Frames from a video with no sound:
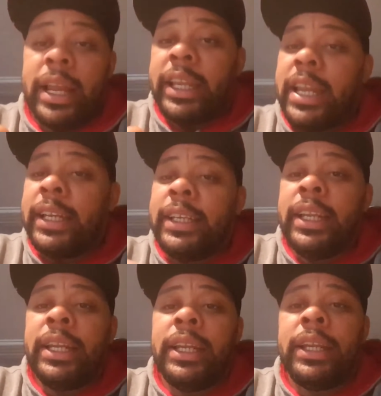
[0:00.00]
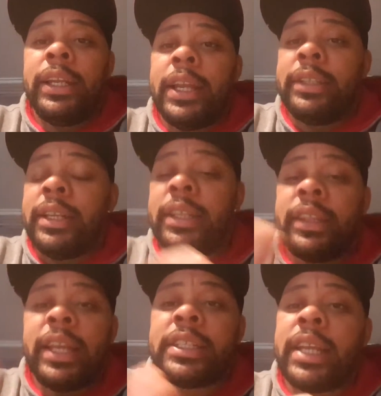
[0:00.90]
kidney and
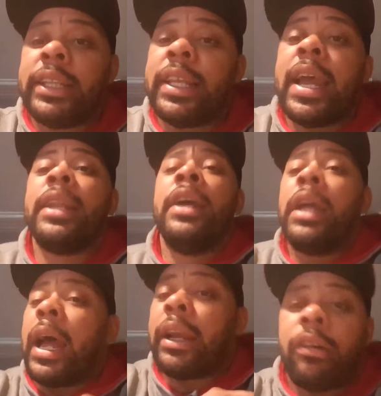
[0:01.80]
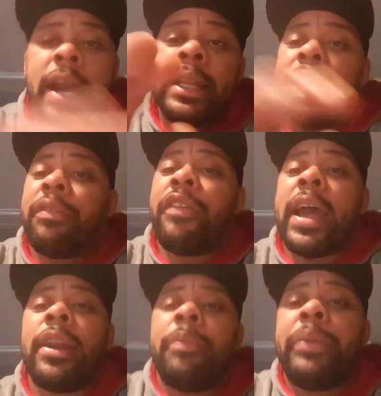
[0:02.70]
things like that, I grind that
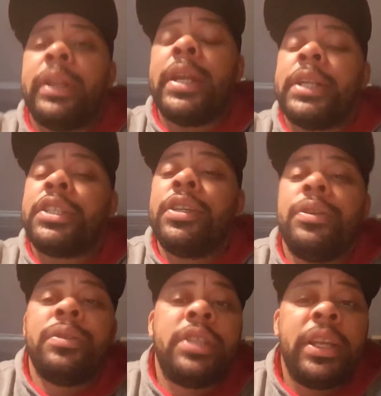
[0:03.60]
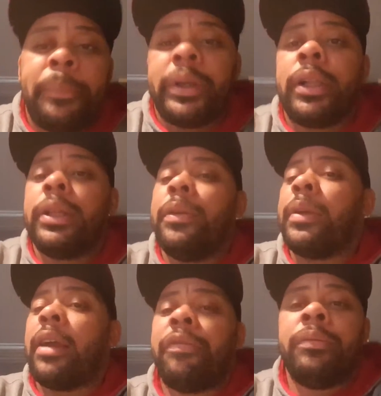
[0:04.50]
fat up in there too. Typically,
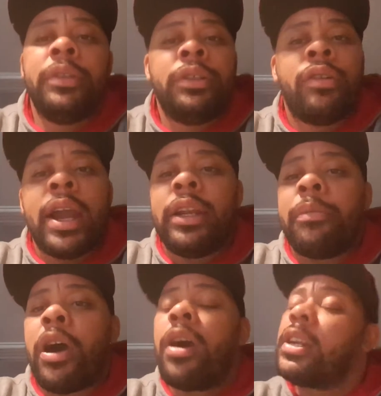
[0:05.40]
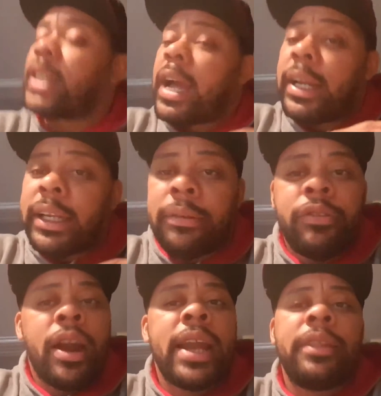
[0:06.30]
when I grind up hearts, I
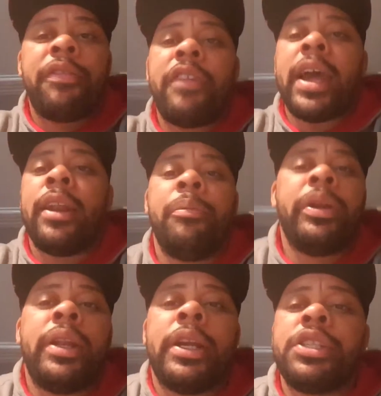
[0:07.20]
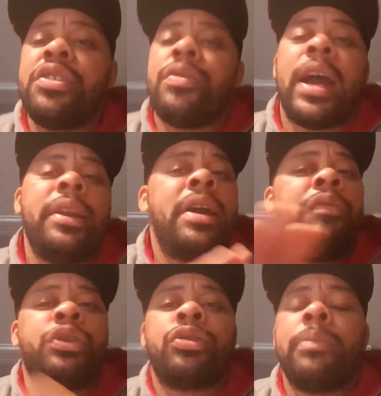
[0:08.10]
grind the fat up in there too. I
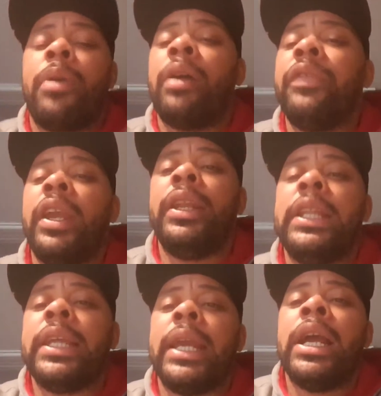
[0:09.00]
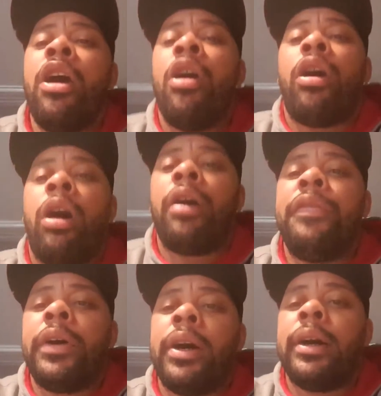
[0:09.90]
never trim off anything
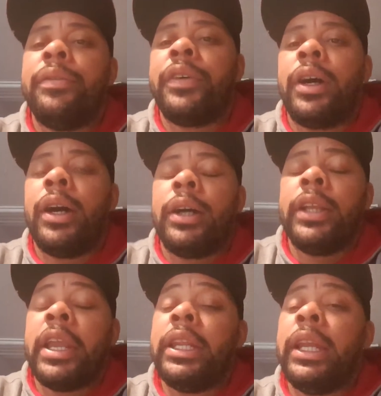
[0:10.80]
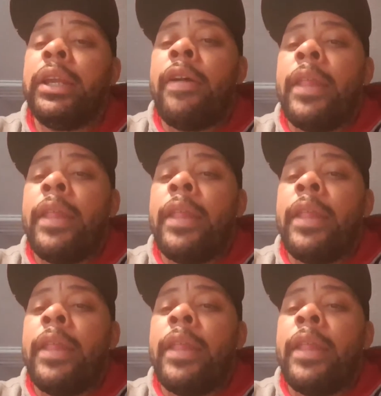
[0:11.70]
off of any